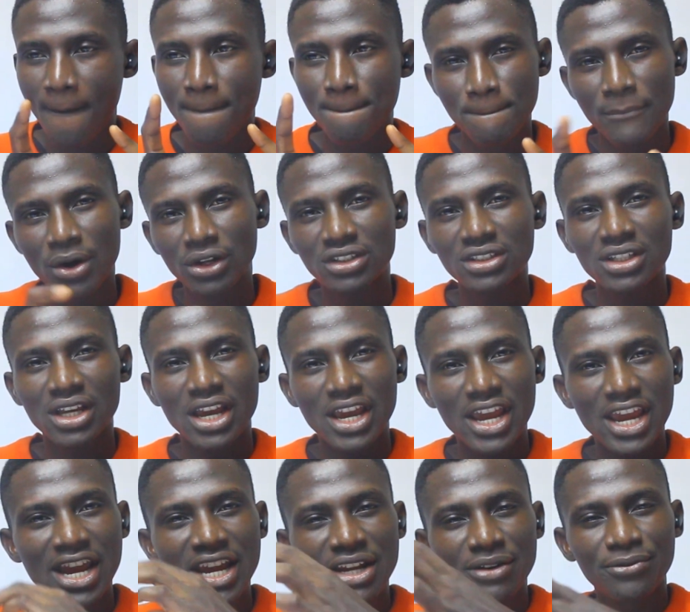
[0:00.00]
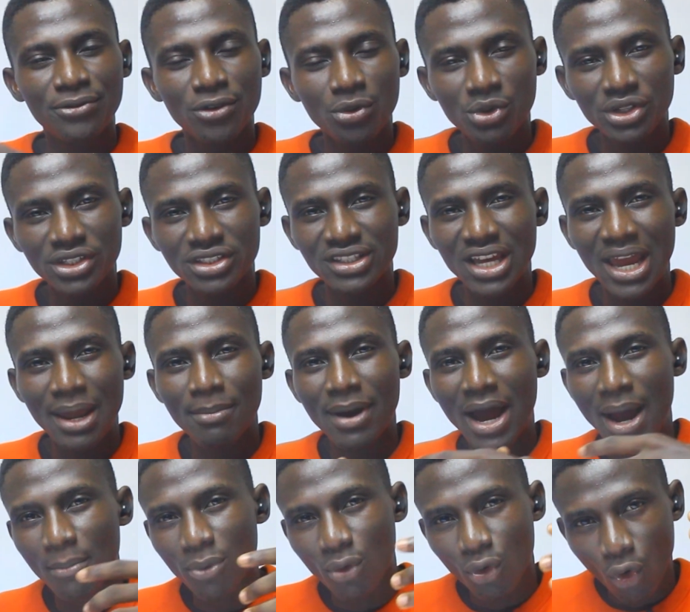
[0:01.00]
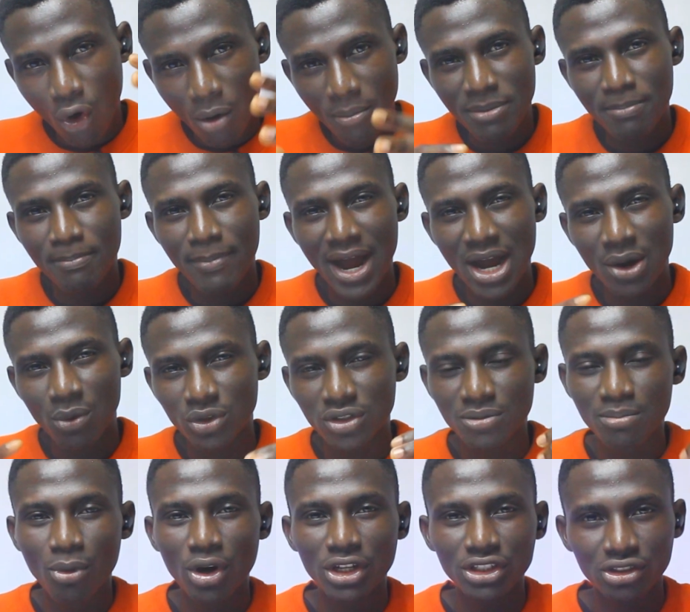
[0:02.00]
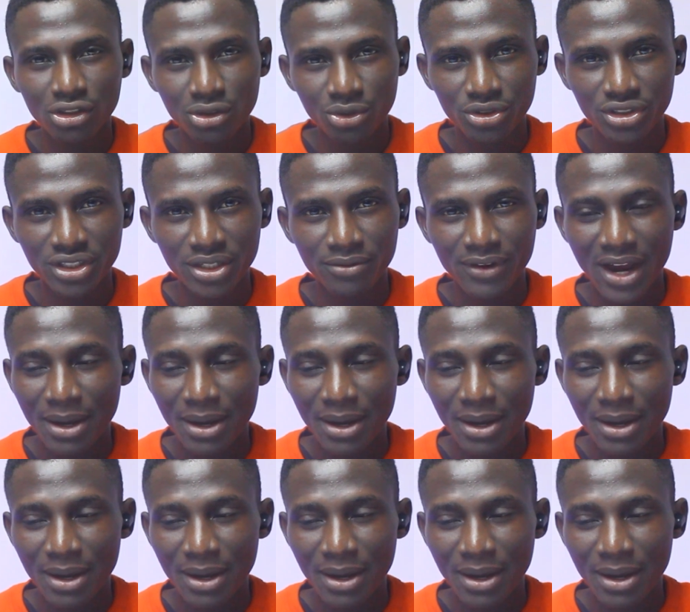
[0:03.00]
but in a few weeks' time, I'm coming back with more exclusive.